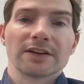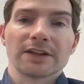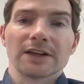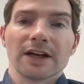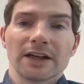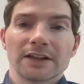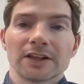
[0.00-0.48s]

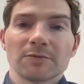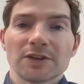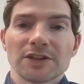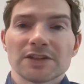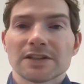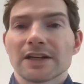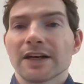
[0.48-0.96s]
the
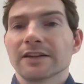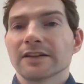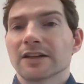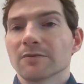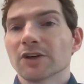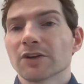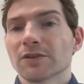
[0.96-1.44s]
alchemist,
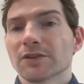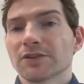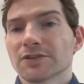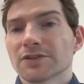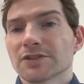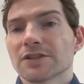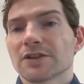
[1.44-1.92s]
and
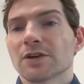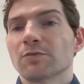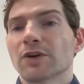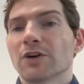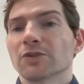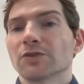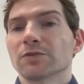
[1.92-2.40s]
Democritus
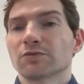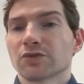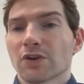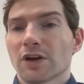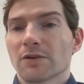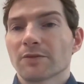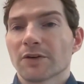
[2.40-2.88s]
about
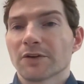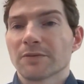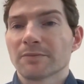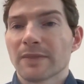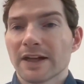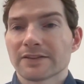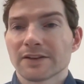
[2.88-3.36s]
primary
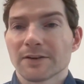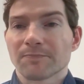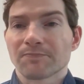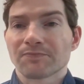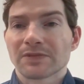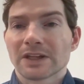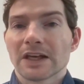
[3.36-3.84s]
matter.